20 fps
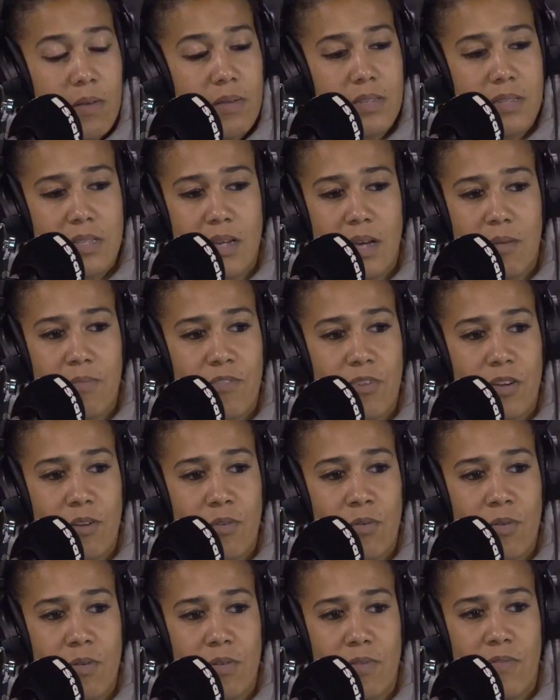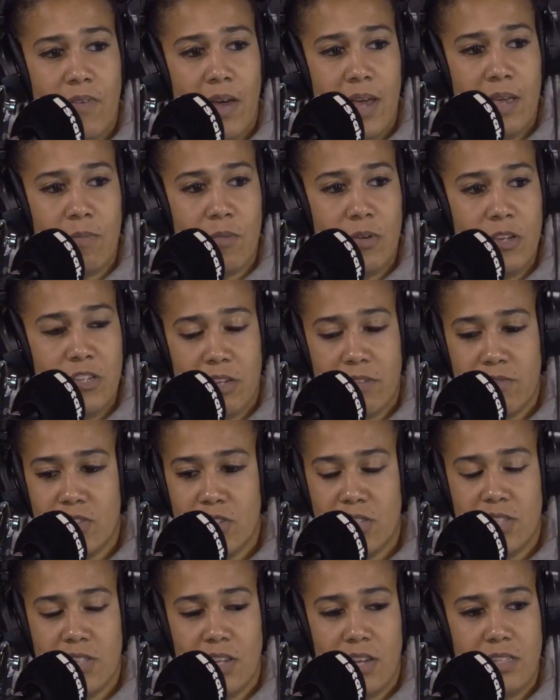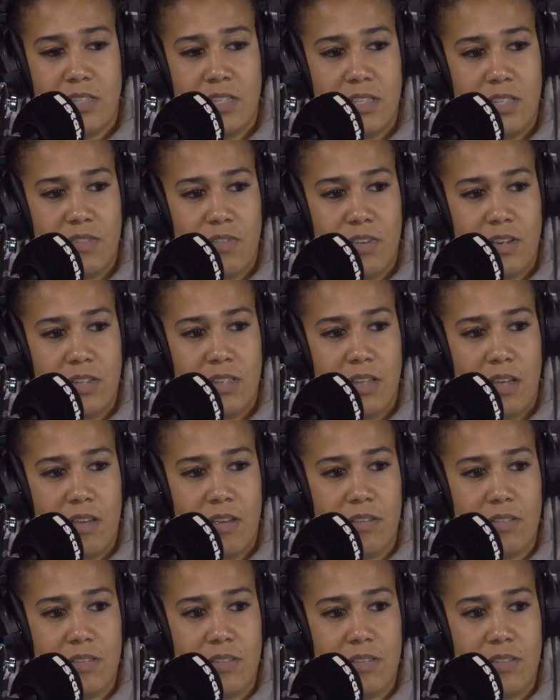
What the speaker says: into the Upfront Hall of Fame, which I've just started this very second.